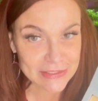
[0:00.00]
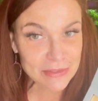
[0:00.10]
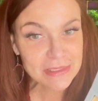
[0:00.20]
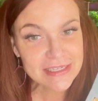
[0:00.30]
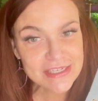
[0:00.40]
So I'm
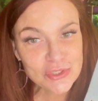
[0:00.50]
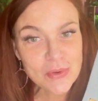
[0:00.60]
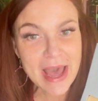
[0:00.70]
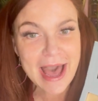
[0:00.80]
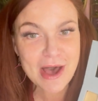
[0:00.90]
going to teach you
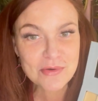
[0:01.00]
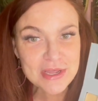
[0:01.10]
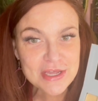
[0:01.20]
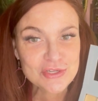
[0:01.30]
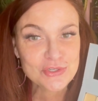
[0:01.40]
how
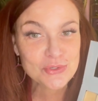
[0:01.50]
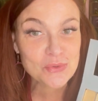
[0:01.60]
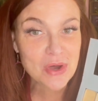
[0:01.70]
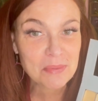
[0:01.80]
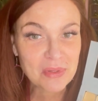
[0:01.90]

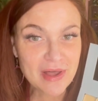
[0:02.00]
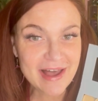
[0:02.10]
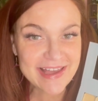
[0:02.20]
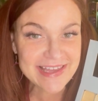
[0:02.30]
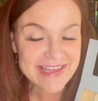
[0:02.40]
to
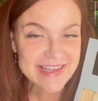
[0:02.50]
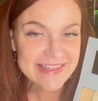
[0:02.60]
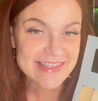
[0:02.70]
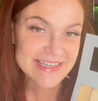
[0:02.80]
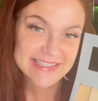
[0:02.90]
apply
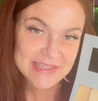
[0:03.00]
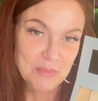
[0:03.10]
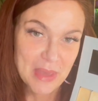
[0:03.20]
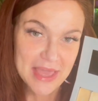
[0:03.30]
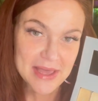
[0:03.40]
this
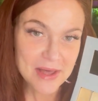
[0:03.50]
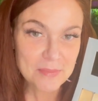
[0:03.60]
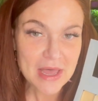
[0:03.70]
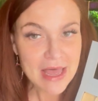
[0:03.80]
makeup.